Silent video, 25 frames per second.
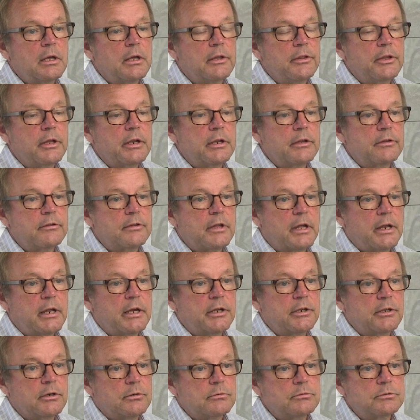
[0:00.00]
and that is that
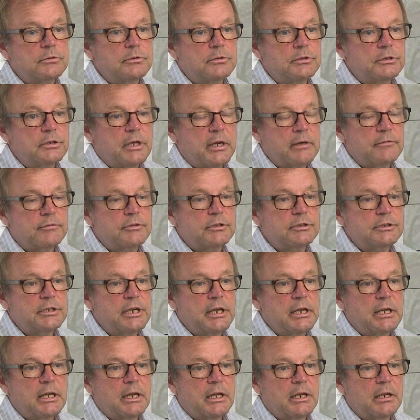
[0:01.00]
I don't have to
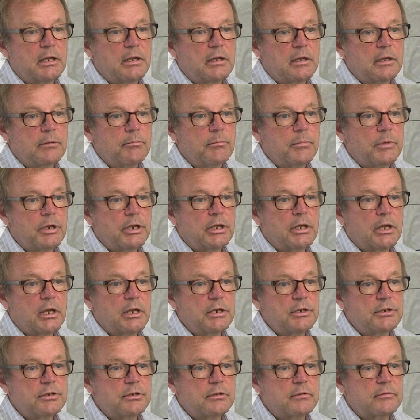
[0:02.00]
take any
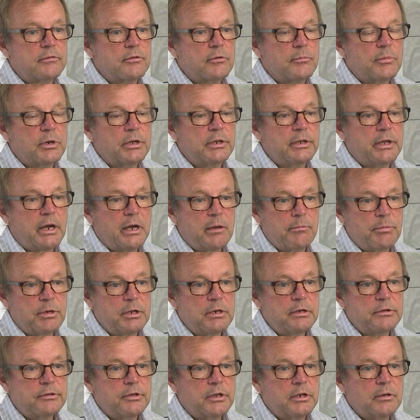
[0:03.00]
medications for my
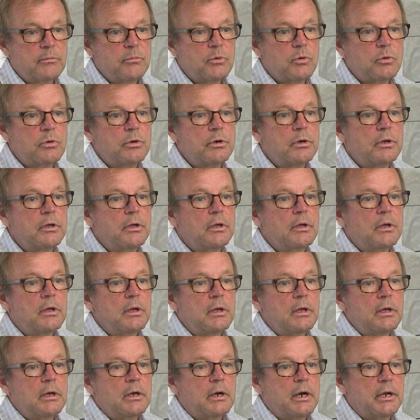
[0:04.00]
diabetes anymore.
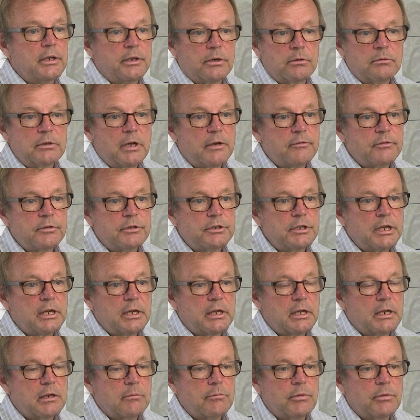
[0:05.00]
I don't have to take any